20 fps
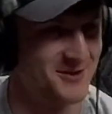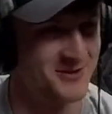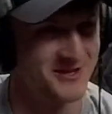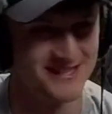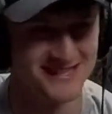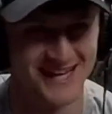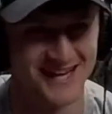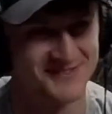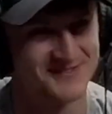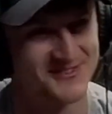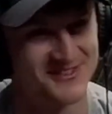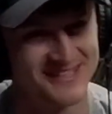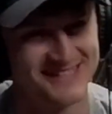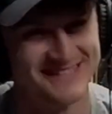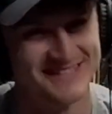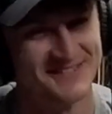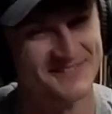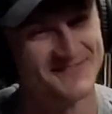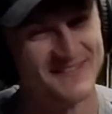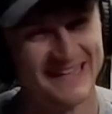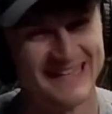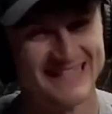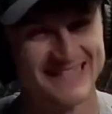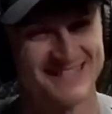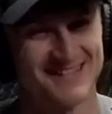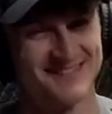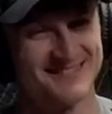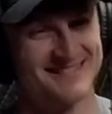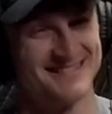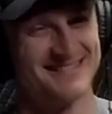would have laughed right in their
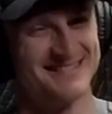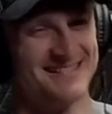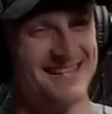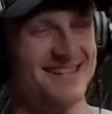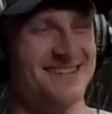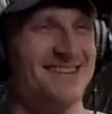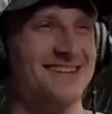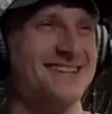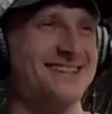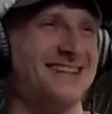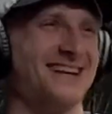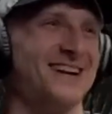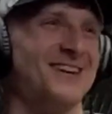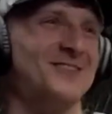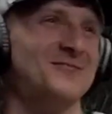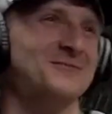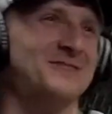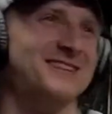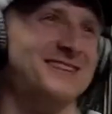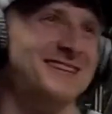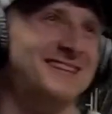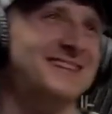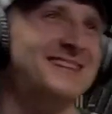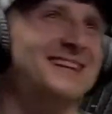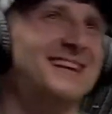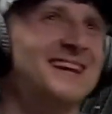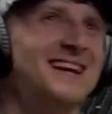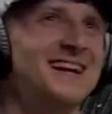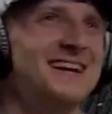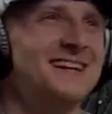face. I'll tell you that right now. But
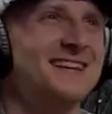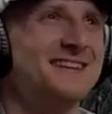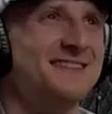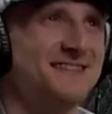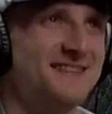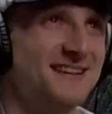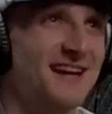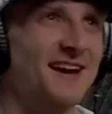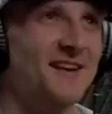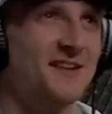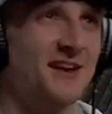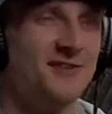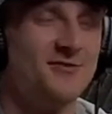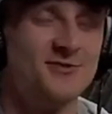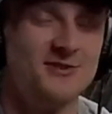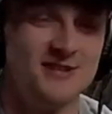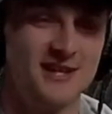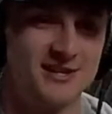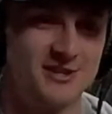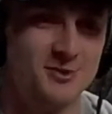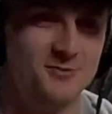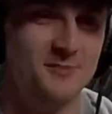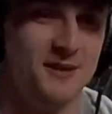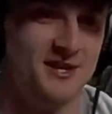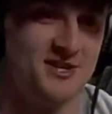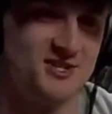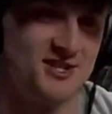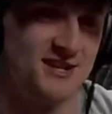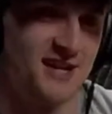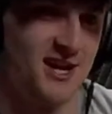yeah, definitely, like you
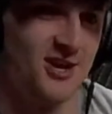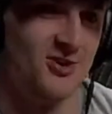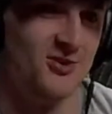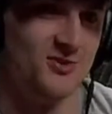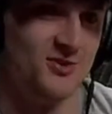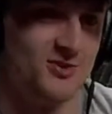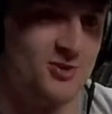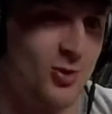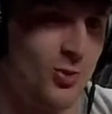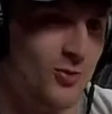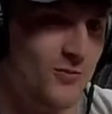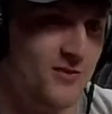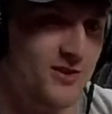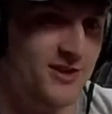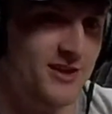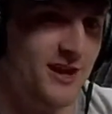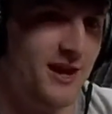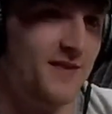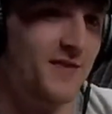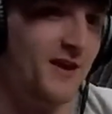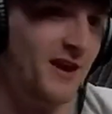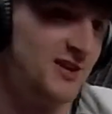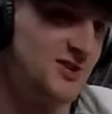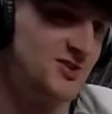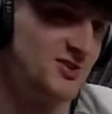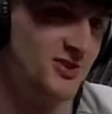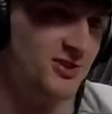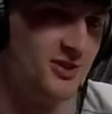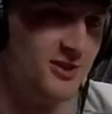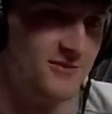mentioned, how the
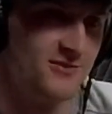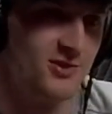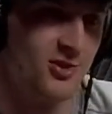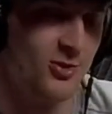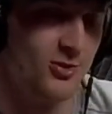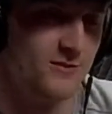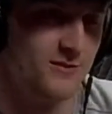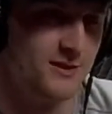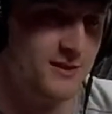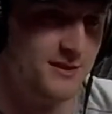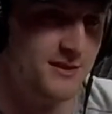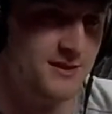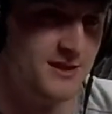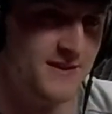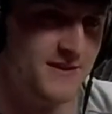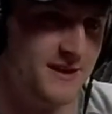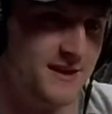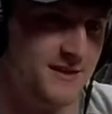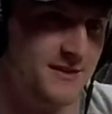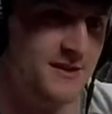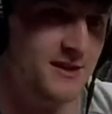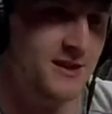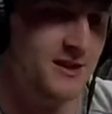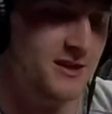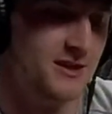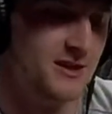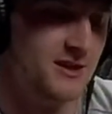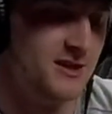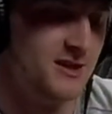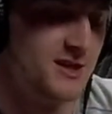extra year of COVID, and then
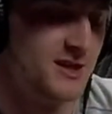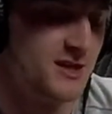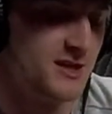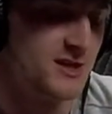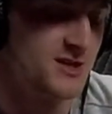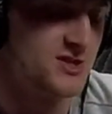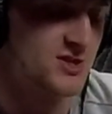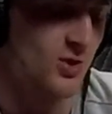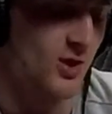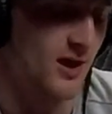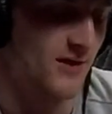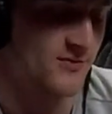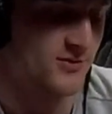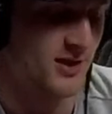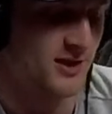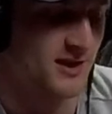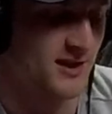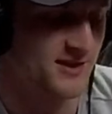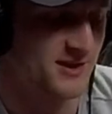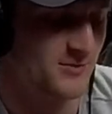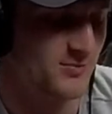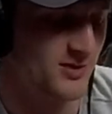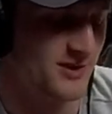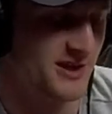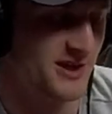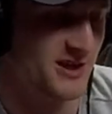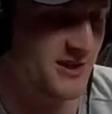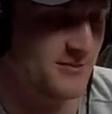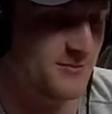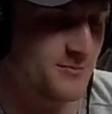so after I got done
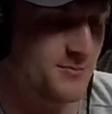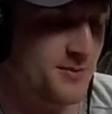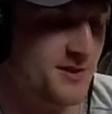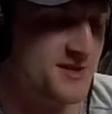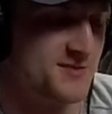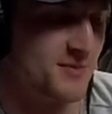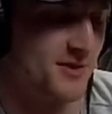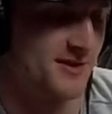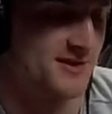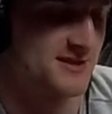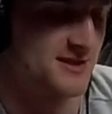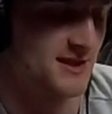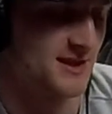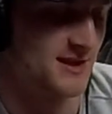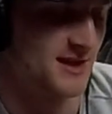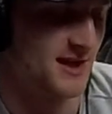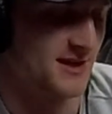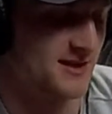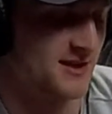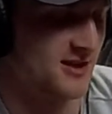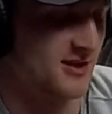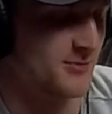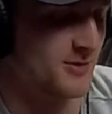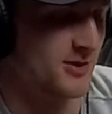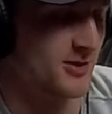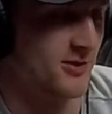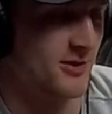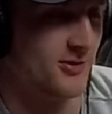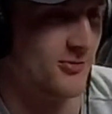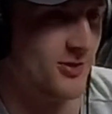playing at Bismarck State, I came
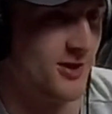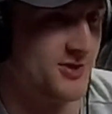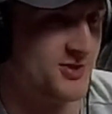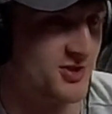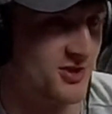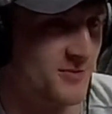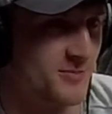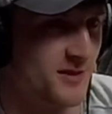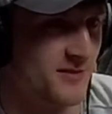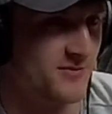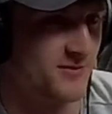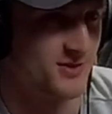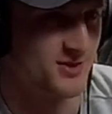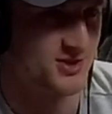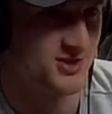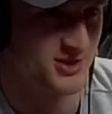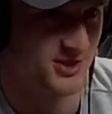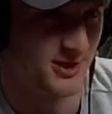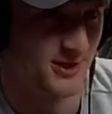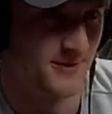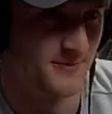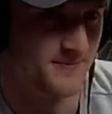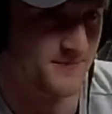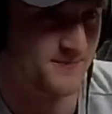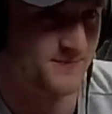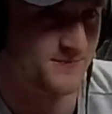here and redshirted my first year,